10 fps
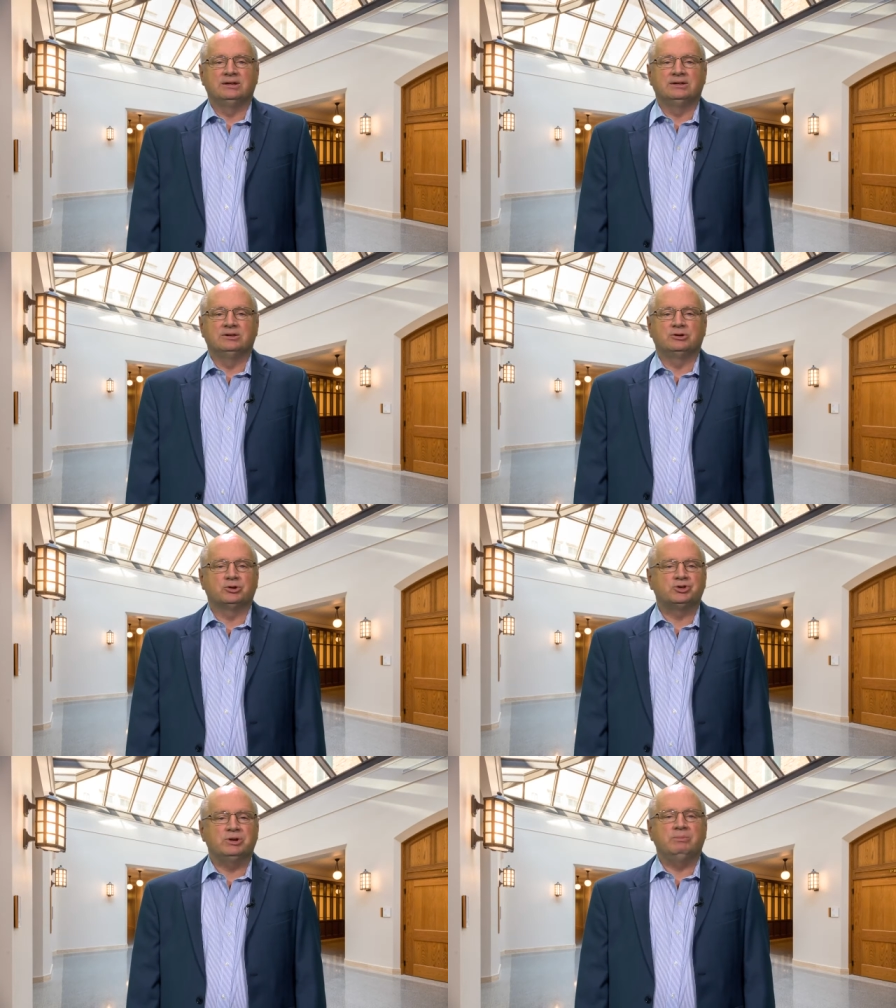The
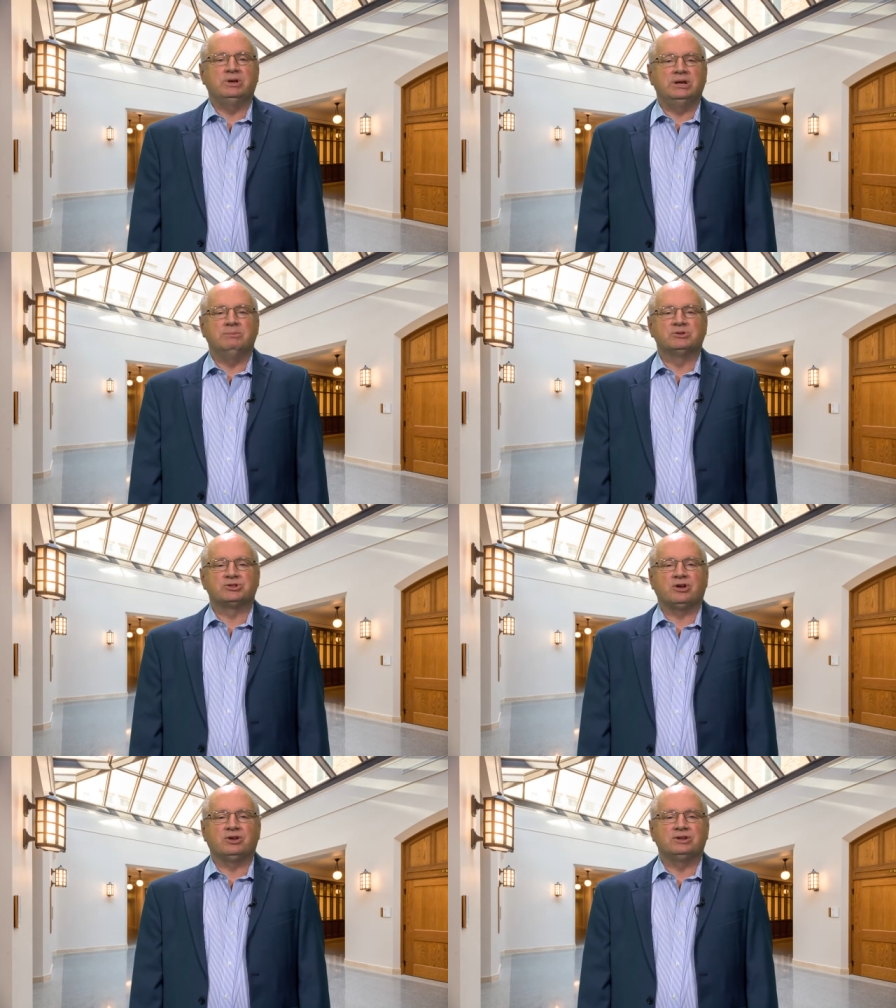Gush Emunim
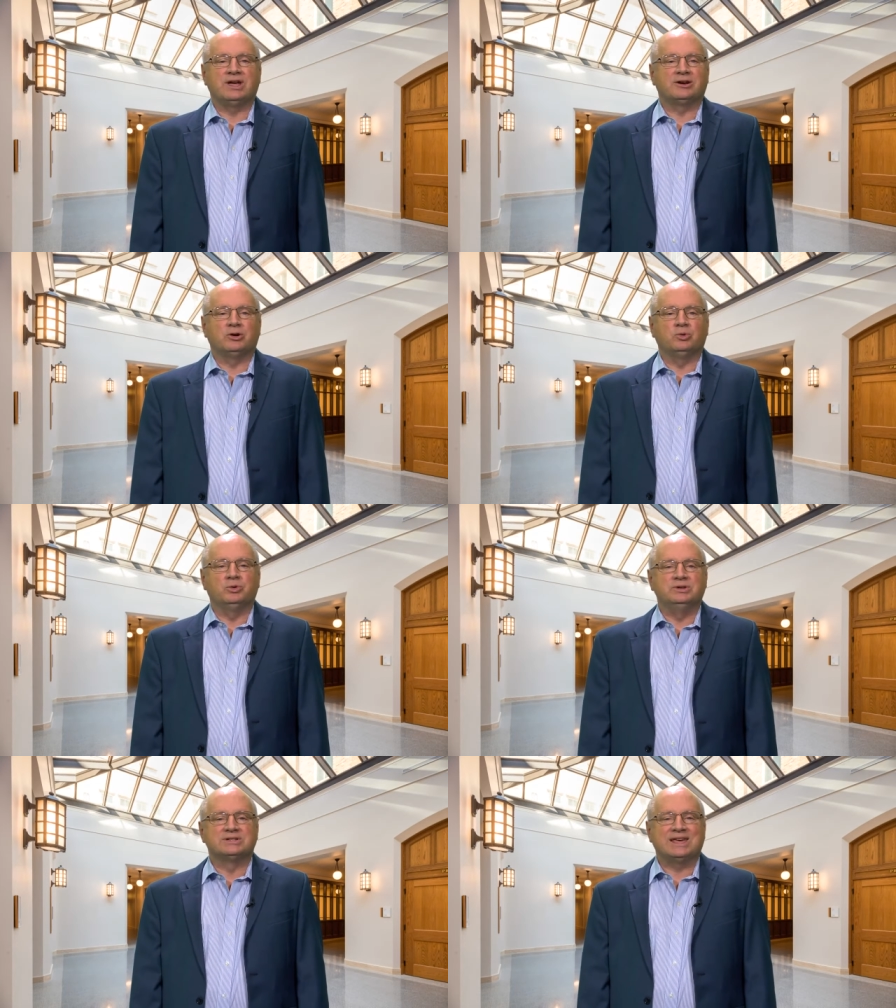sought not
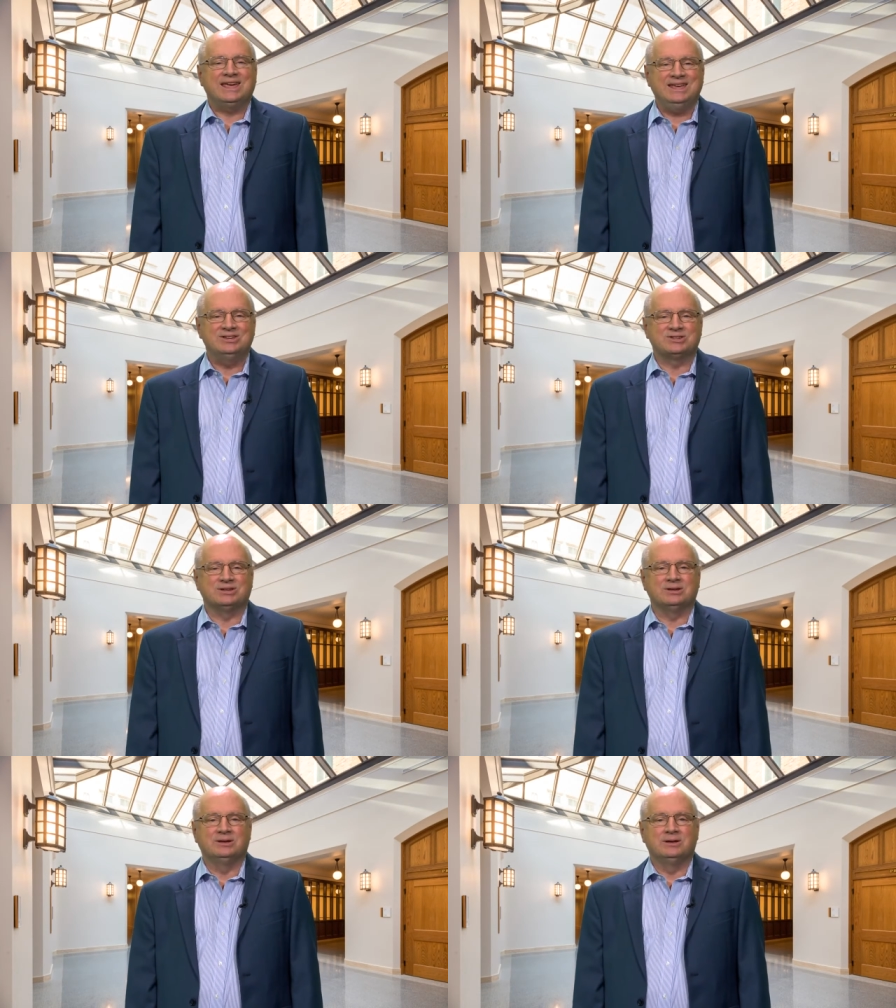only to hasten,